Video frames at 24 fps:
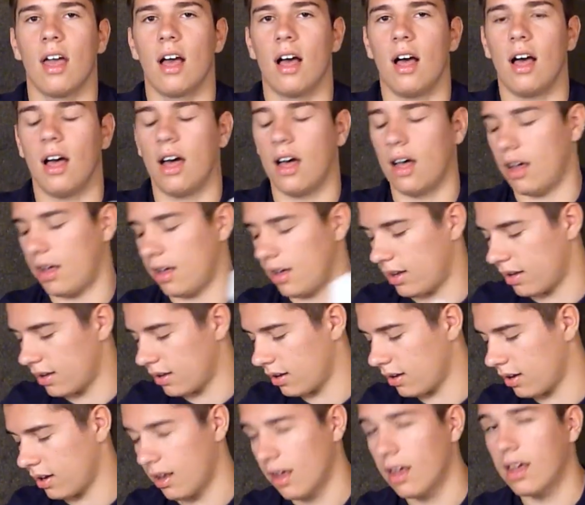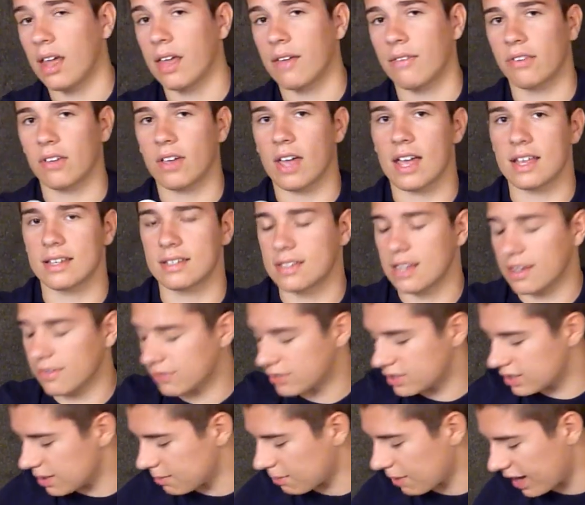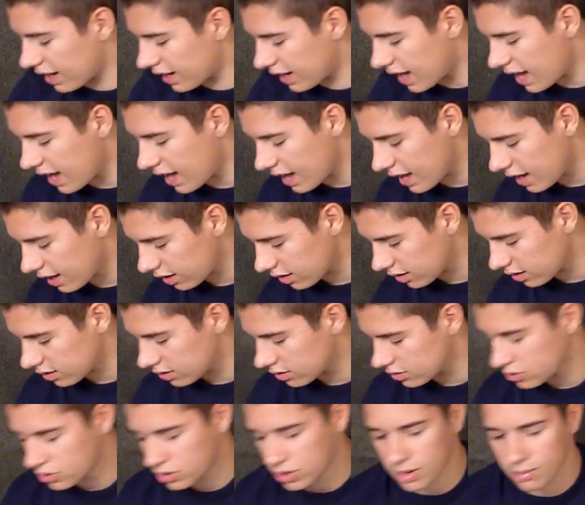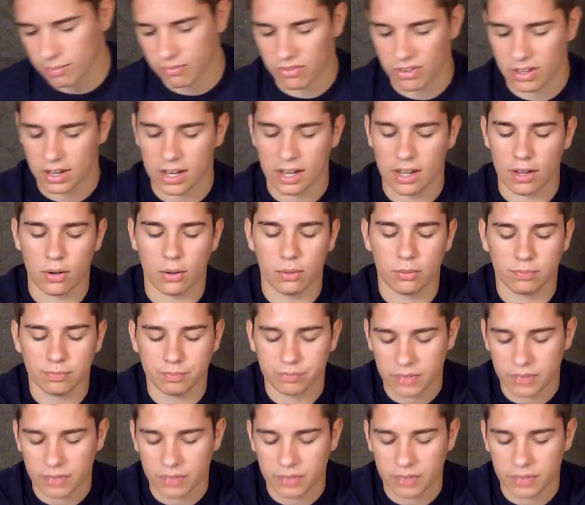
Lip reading: If you guys have seen my kayak trip video,